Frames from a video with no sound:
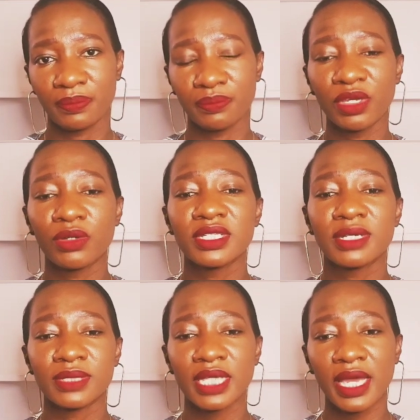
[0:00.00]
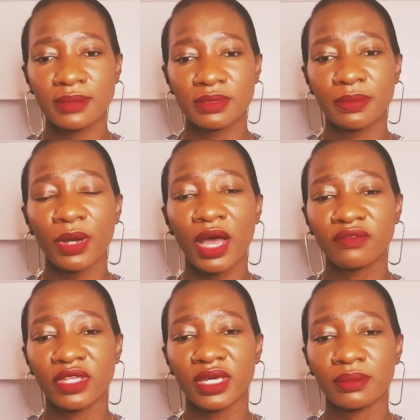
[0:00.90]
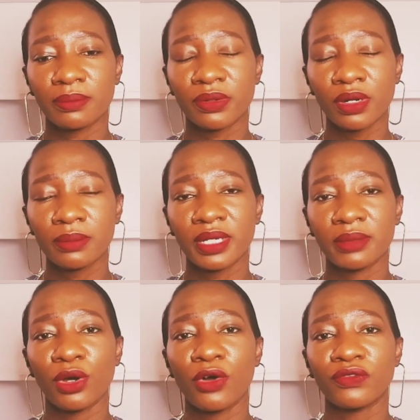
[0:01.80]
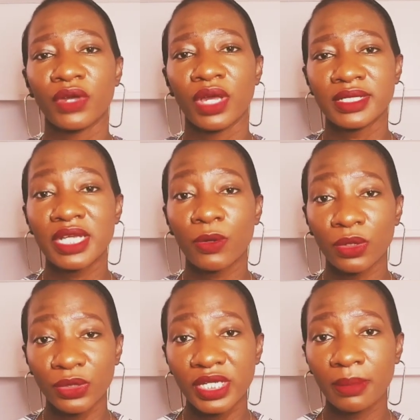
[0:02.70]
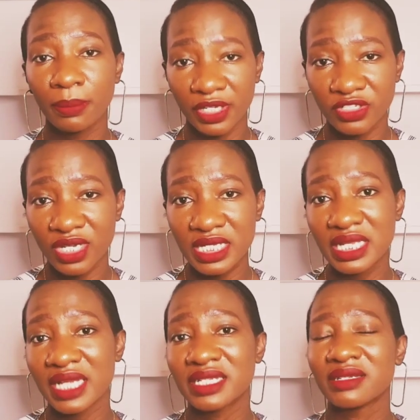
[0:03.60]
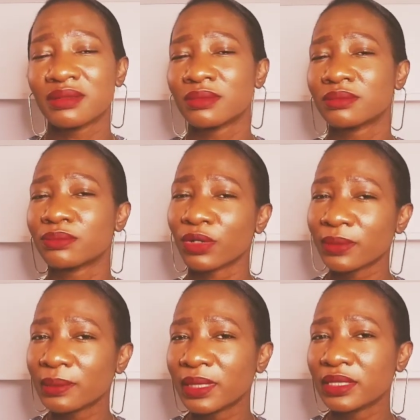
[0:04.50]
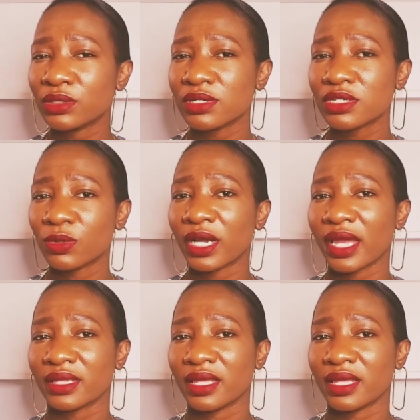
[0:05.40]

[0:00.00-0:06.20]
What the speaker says: Because sometimes people have the problem of downloading pictures that probably don't look like